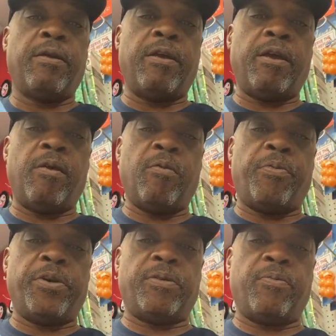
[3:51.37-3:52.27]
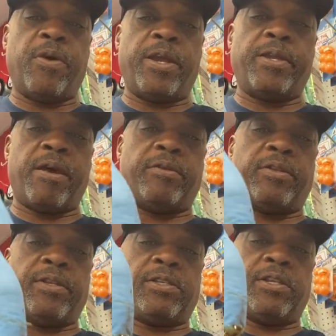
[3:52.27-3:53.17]
and we'll push him right down into
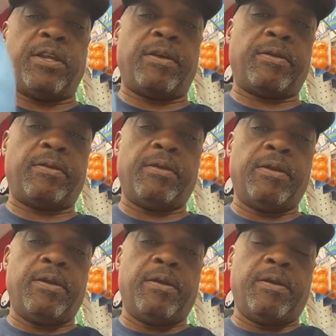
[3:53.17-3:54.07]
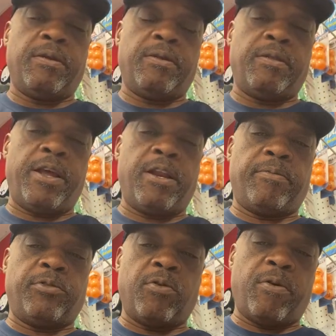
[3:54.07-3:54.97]
the stink. Let it
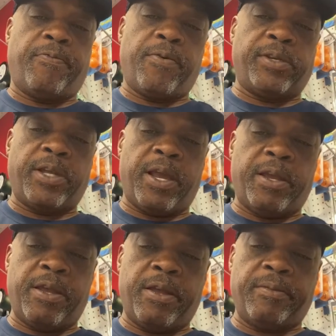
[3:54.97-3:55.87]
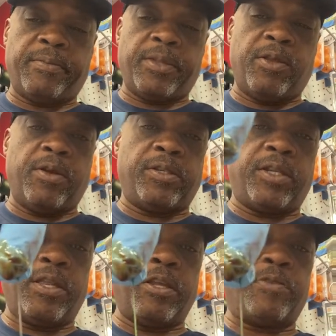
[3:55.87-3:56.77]
absorb for a second. You can
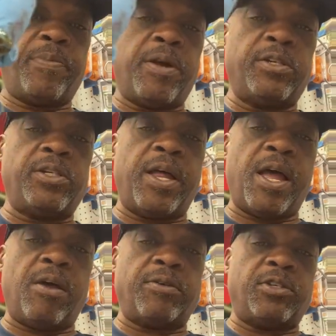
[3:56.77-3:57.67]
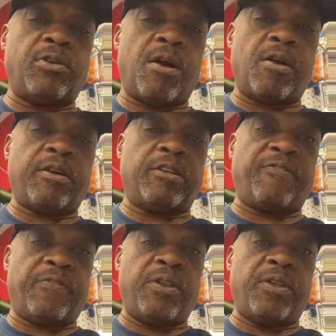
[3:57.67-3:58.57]
see the sponge now is dark. It's
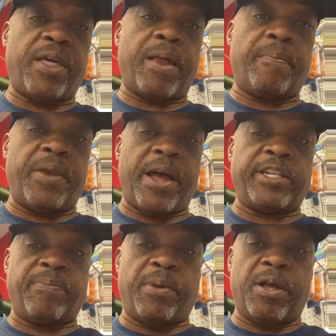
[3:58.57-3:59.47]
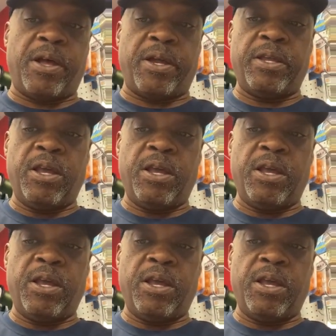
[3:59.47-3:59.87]
full of that nice blood.